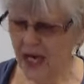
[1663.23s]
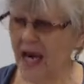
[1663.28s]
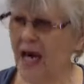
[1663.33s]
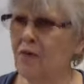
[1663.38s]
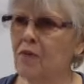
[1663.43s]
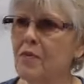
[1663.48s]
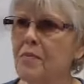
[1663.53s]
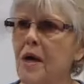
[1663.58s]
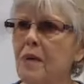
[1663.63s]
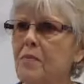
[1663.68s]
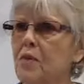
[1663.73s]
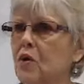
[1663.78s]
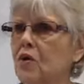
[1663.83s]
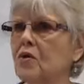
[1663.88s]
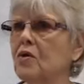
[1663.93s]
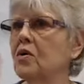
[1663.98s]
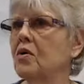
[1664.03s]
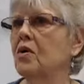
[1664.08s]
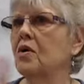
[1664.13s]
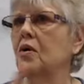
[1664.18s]
And
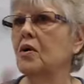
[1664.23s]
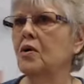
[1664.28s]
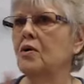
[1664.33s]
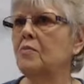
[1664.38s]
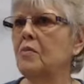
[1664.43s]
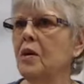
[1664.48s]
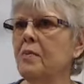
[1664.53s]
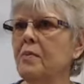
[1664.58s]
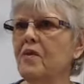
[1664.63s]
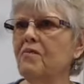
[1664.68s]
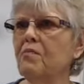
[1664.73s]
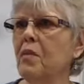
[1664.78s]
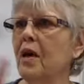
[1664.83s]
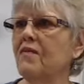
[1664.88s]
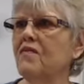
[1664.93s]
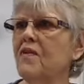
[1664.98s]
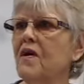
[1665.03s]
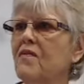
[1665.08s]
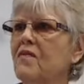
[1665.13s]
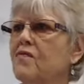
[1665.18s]
remember, my,
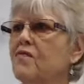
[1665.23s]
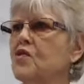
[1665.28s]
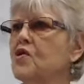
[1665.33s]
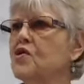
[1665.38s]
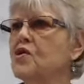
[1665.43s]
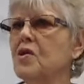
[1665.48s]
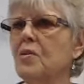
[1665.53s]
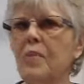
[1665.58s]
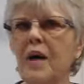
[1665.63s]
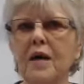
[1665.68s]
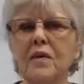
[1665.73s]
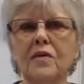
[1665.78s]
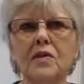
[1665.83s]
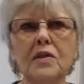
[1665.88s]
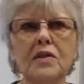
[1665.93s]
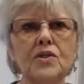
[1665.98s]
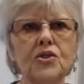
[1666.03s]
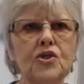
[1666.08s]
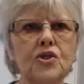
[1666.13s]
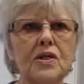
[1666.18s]
my favorite verse in the
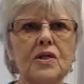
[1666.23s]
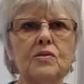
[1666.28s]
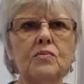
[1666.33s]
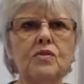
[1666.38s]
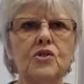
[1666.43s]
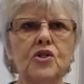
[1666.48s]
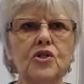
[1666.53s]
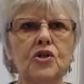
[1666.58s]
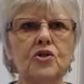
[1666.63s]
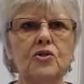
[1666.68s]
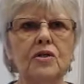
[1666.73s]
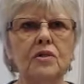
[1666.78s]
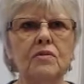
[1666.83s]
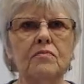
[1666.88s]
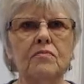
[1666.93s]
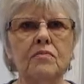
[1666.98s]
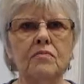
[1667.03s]
Bible is she did what she could.